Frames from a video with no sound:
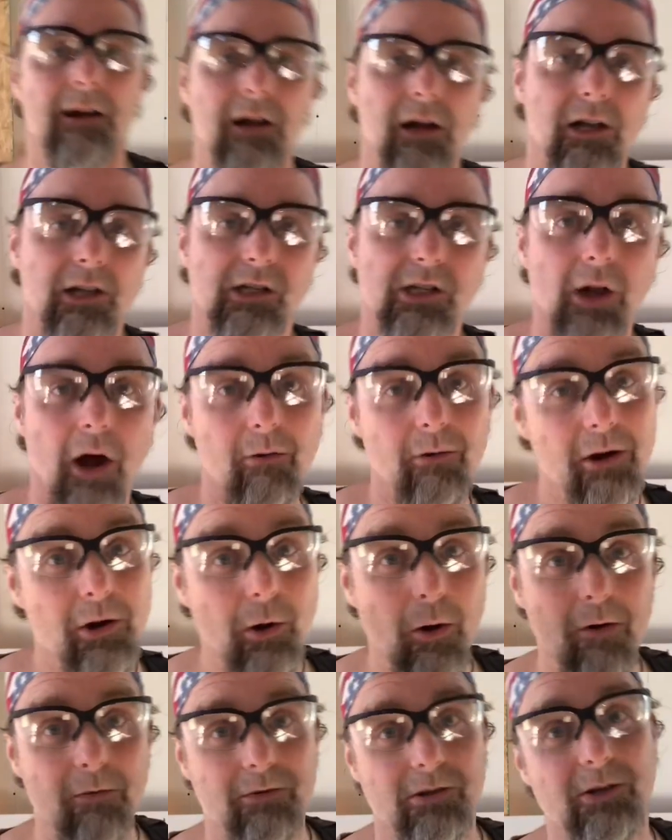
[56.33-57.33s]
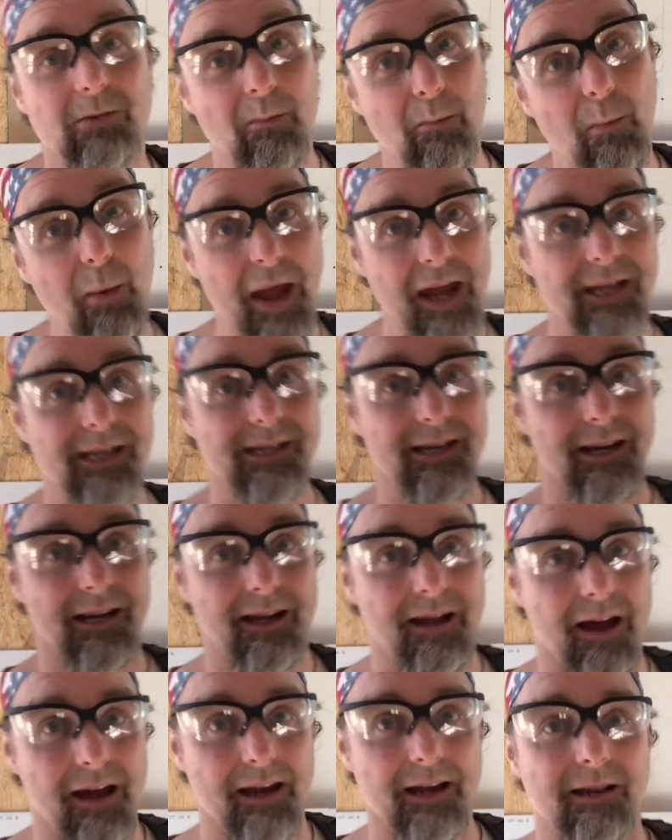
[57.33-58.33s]
So I want to go over some basic
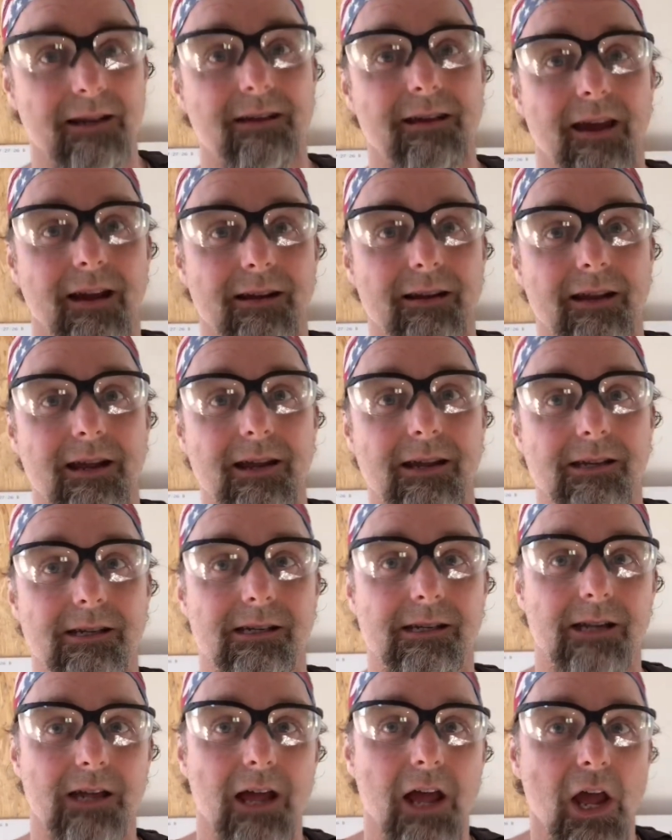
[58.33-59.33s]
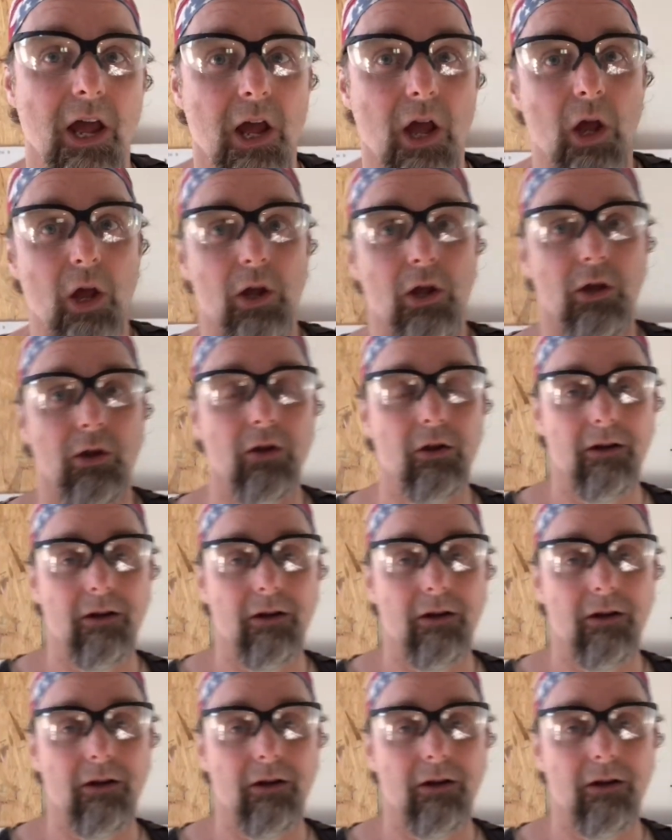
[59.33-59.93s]
cutting techniques. You're going